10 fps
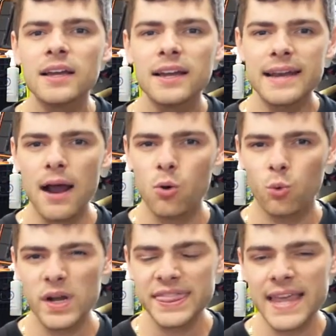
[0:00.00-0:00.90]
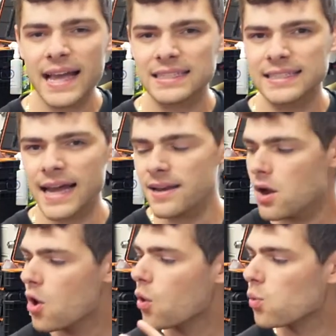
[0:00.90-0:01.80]
Now, with that said,
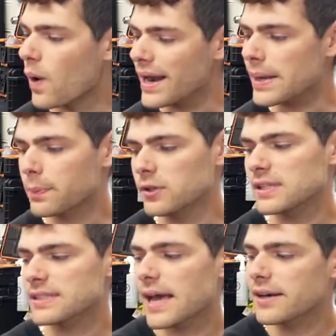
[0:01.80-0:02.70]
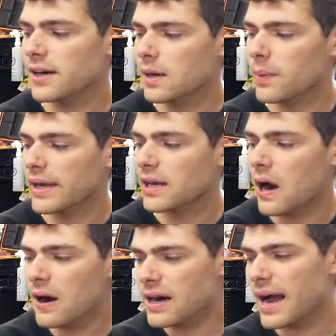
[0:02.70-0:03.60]
when I put this header on my car,